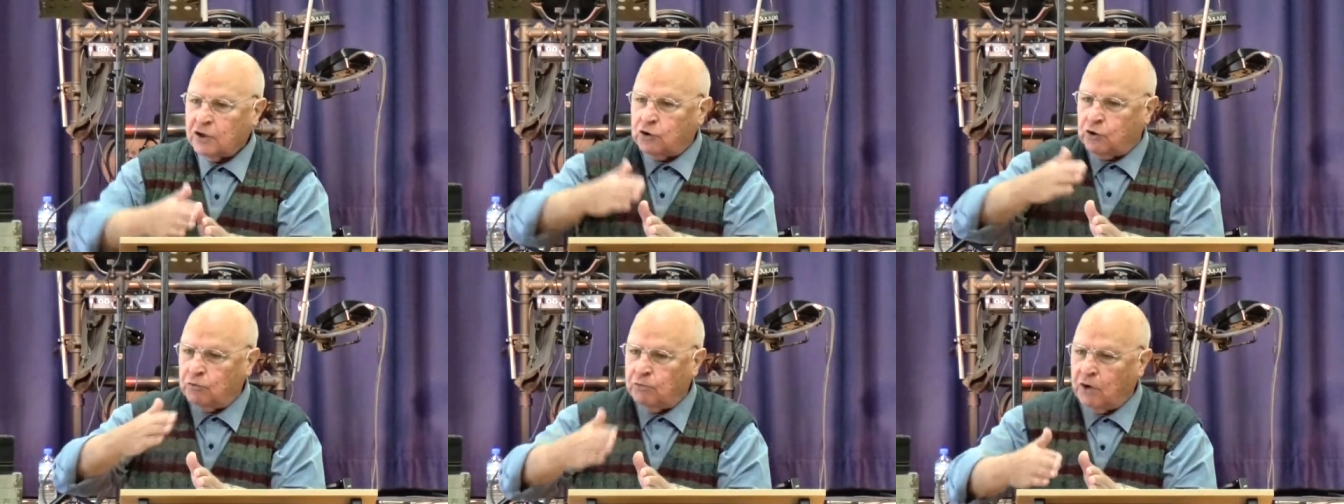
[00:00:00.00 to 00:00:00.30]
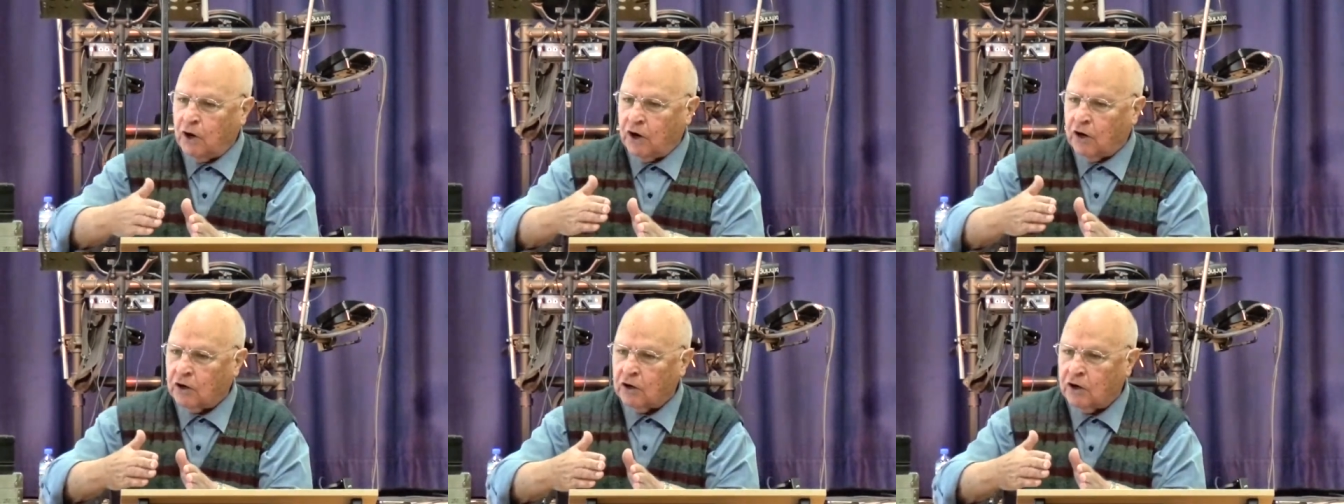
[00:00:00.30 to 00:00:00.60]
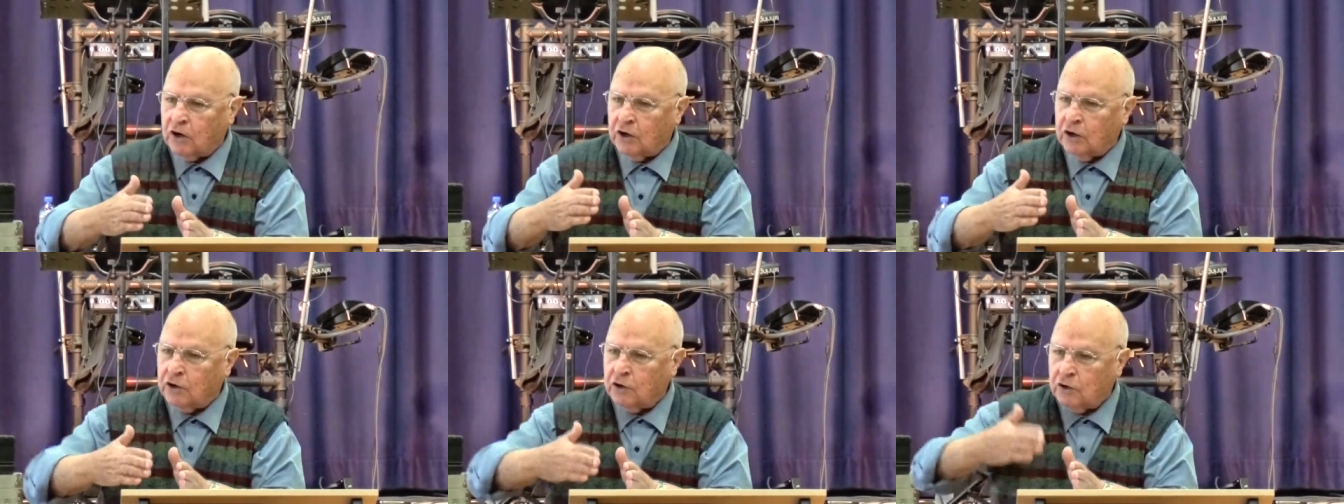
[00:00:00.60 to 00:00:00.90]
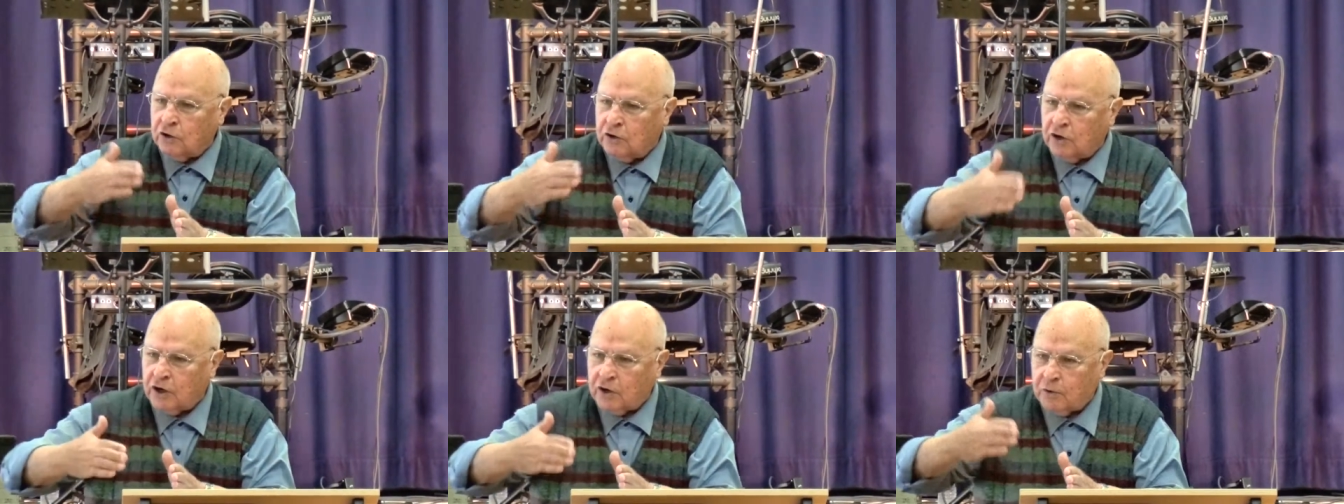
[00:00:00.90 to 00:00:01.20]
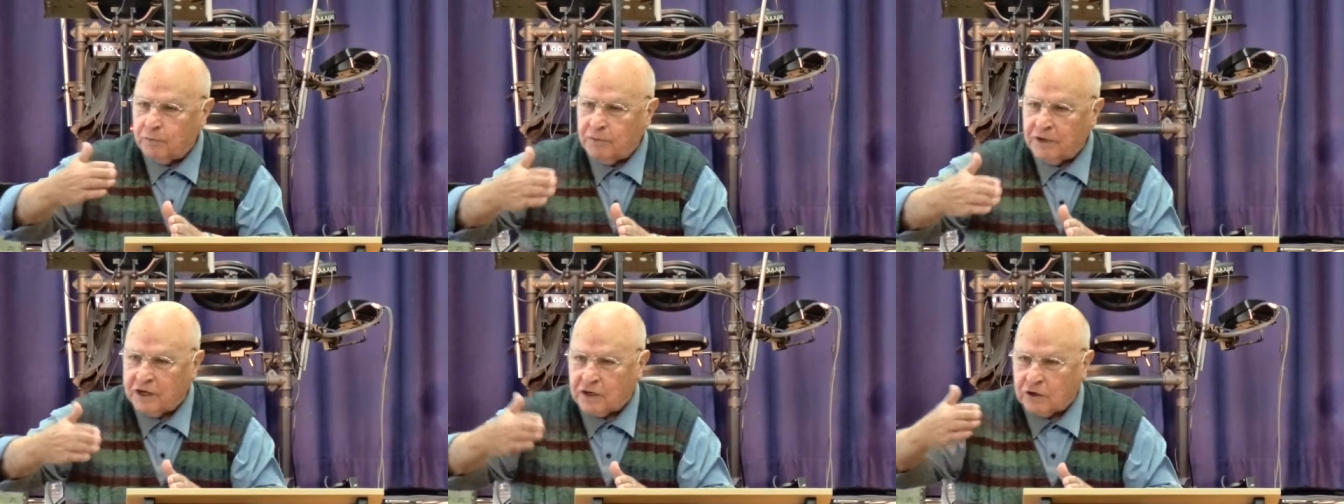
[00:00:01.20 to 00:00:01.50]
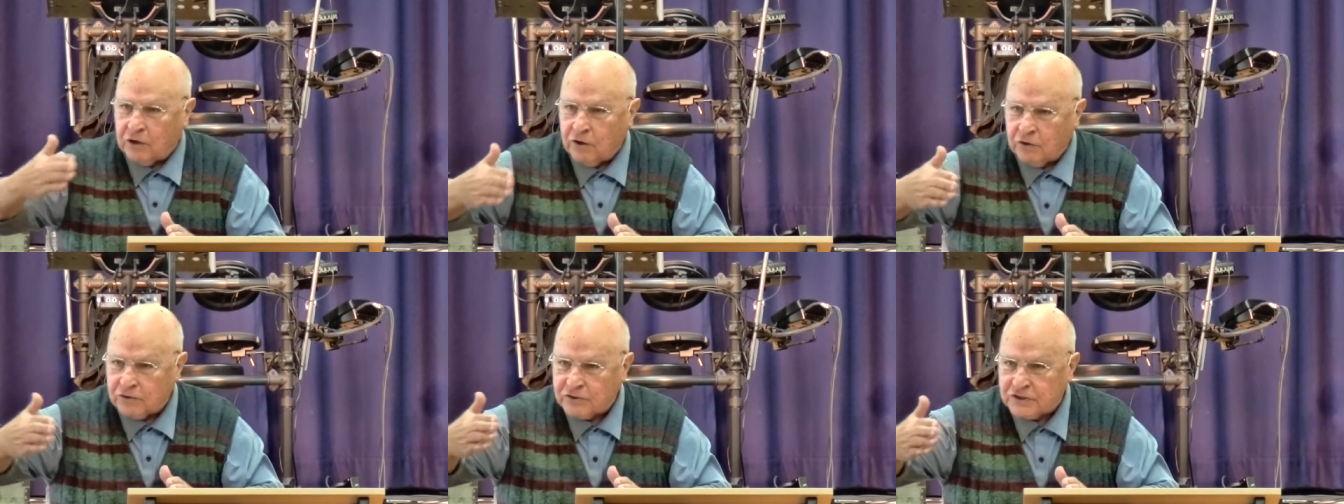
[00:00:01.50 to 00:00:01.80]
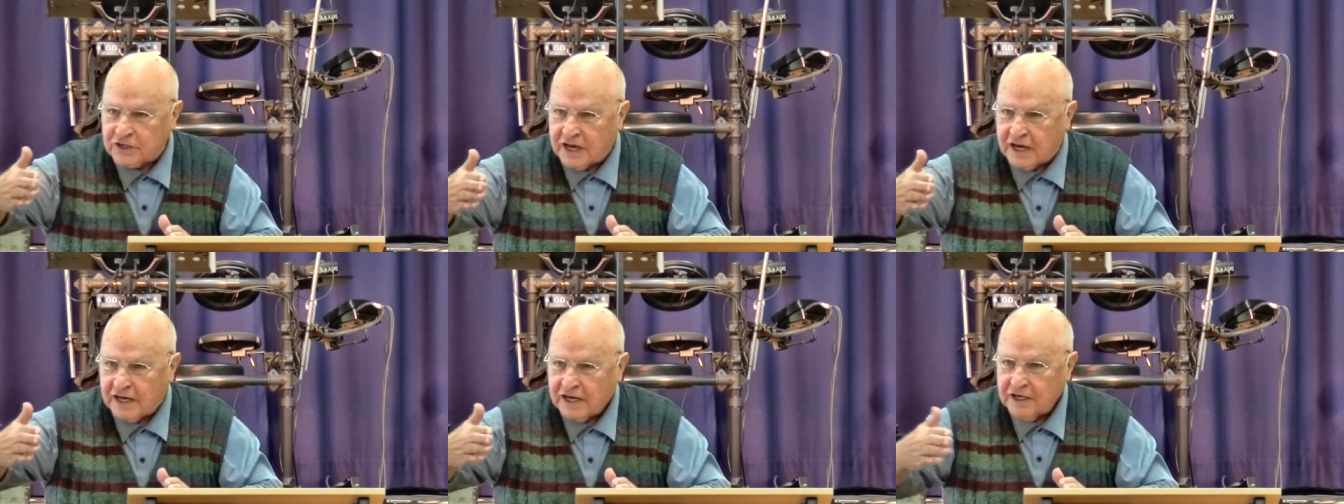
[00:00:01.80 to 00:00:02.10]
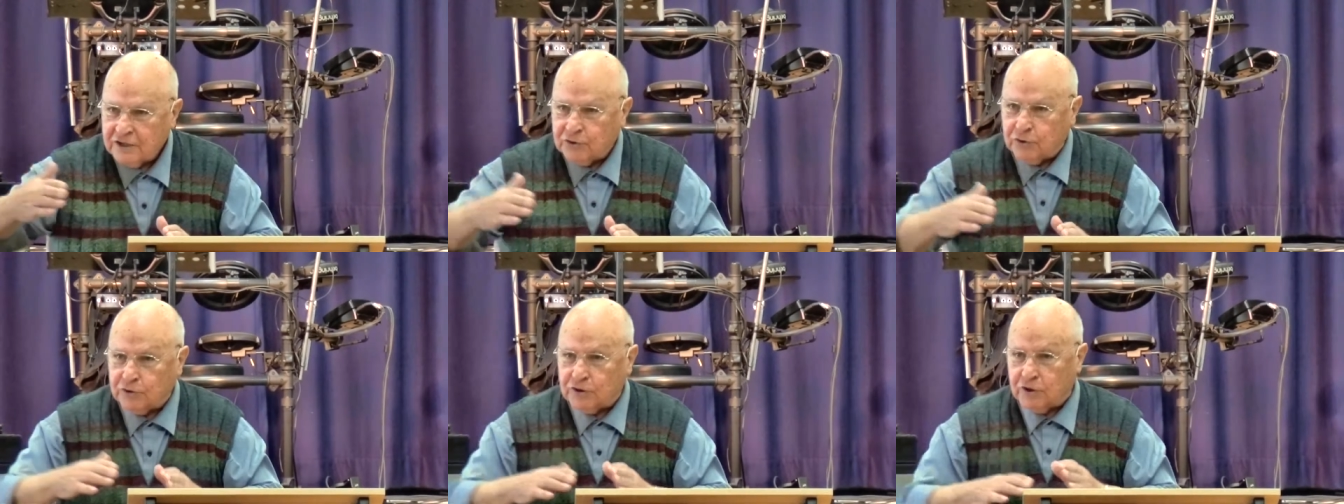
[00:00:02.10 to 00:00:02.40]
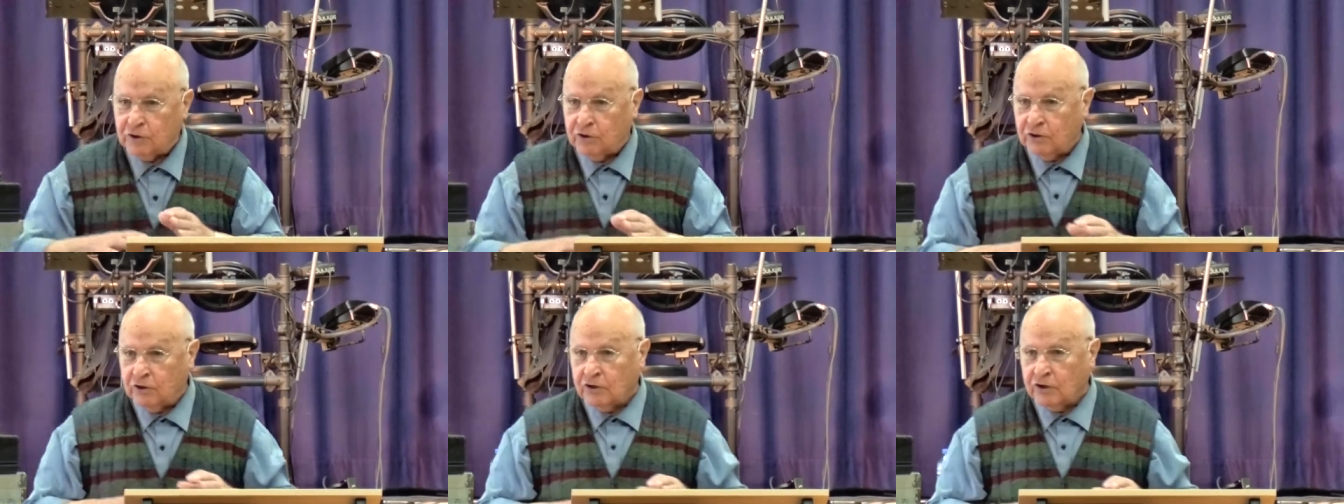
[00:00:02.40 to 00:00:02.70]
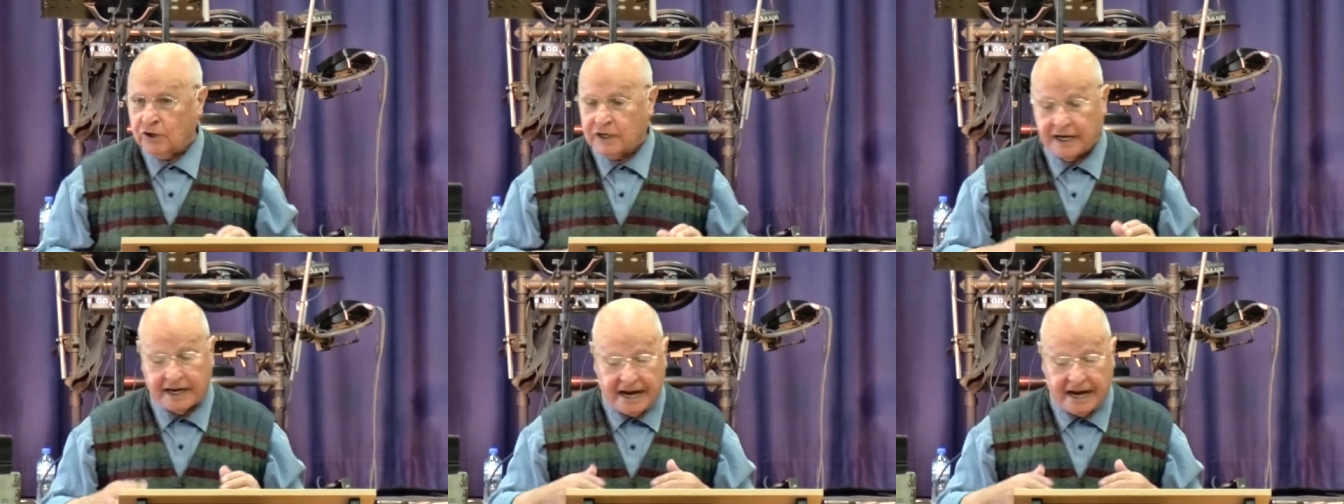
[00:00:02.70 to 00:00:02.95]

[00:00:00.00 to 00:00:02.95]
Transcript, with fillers: tomorrow you're going to be closer to the Lord.